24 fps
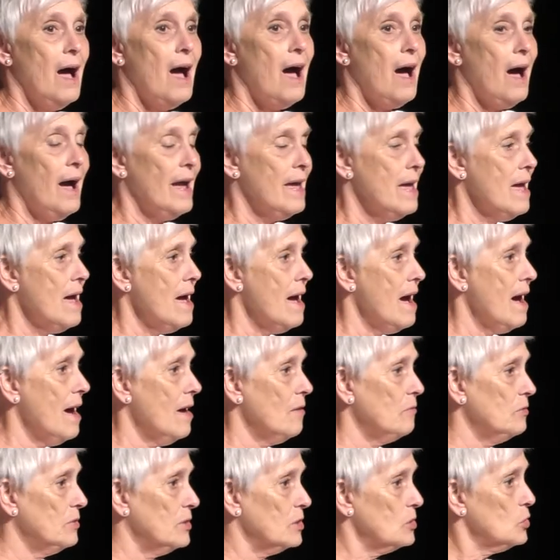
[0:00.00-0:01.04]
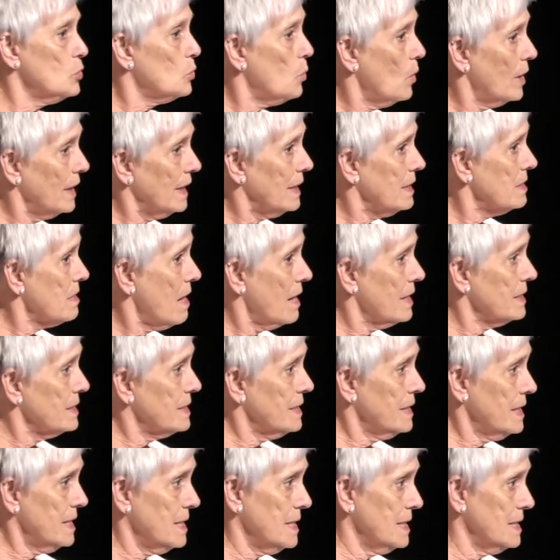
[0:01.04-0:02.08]
I have the
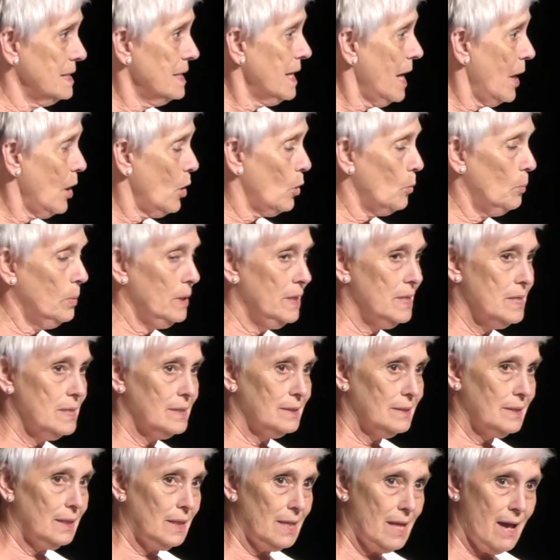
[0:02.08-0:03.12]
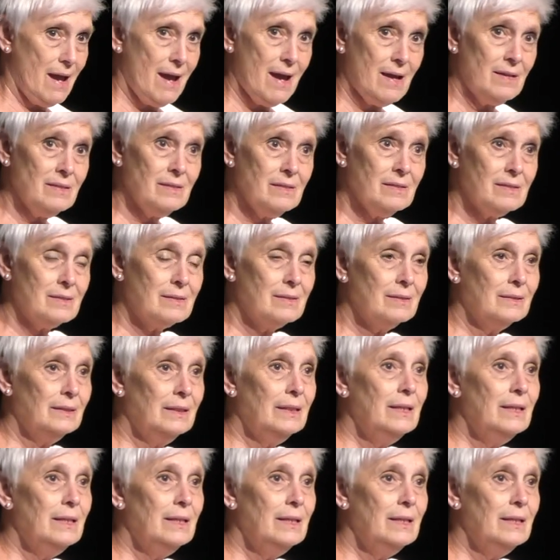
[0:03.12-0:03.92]
2019 LPN class.